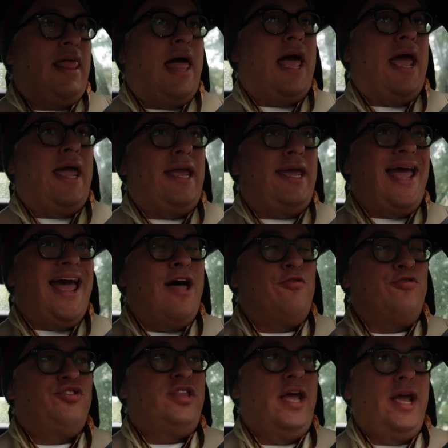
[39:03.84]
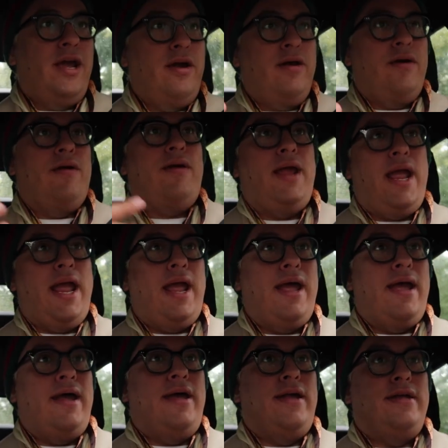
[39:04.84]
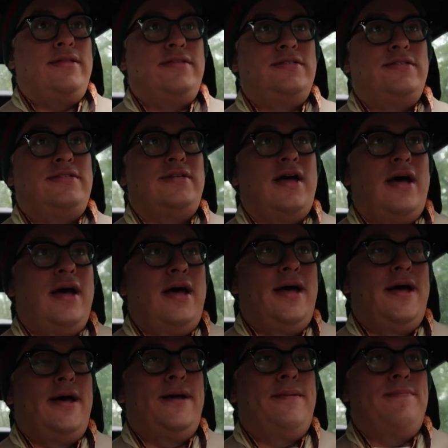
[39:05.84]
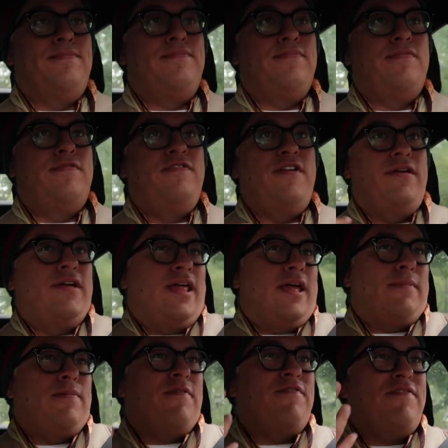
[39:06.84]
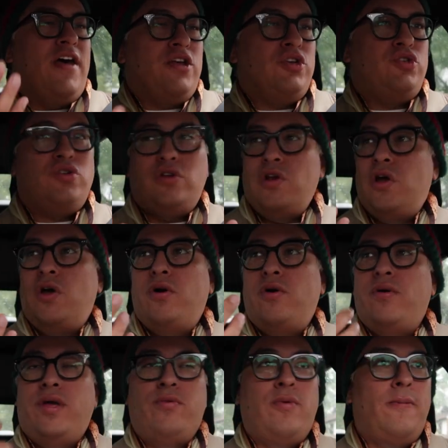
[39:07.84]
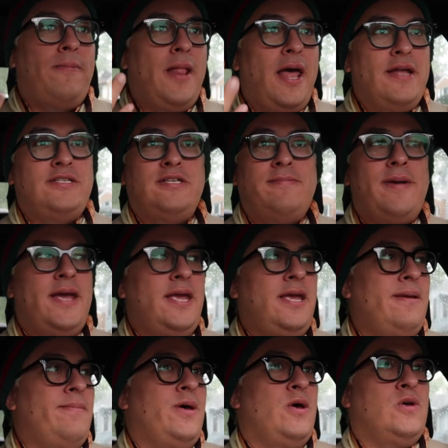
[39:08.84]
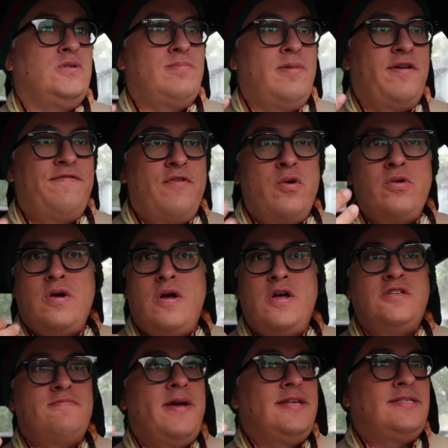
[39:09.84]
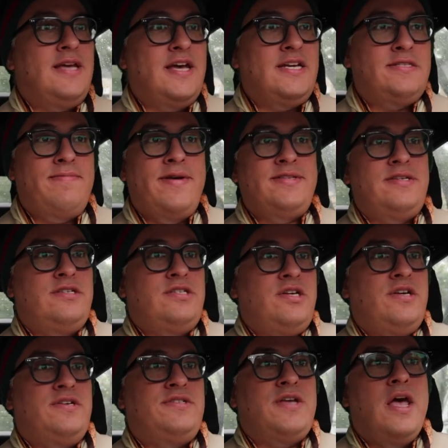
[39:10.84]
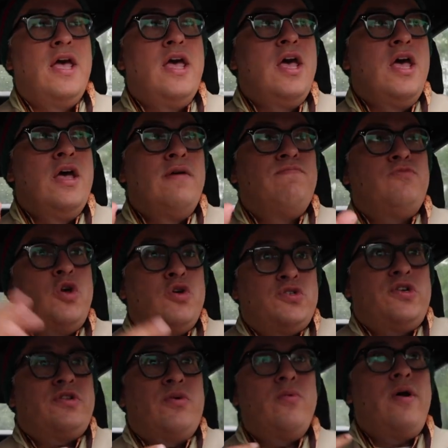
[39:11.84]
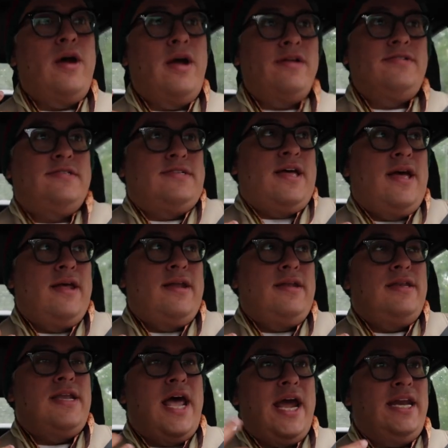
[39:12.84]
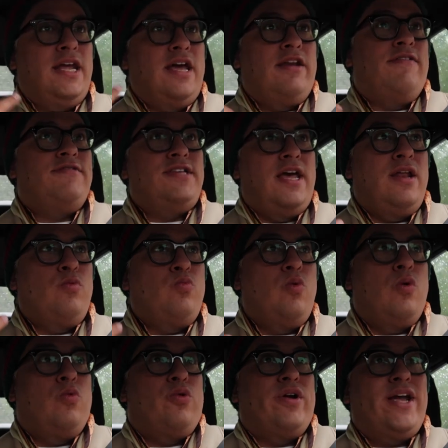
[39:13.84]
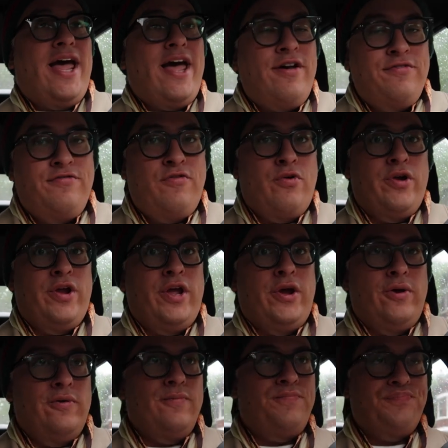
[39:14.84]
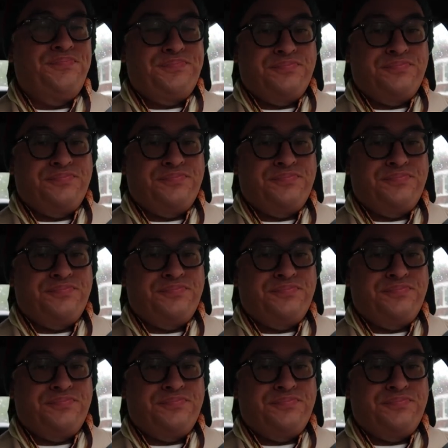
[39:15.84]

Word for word: like out there and um, very like professional and reply to my emails, my phone calls, my text messages, those are the ones that nine out of 10 will work out for you.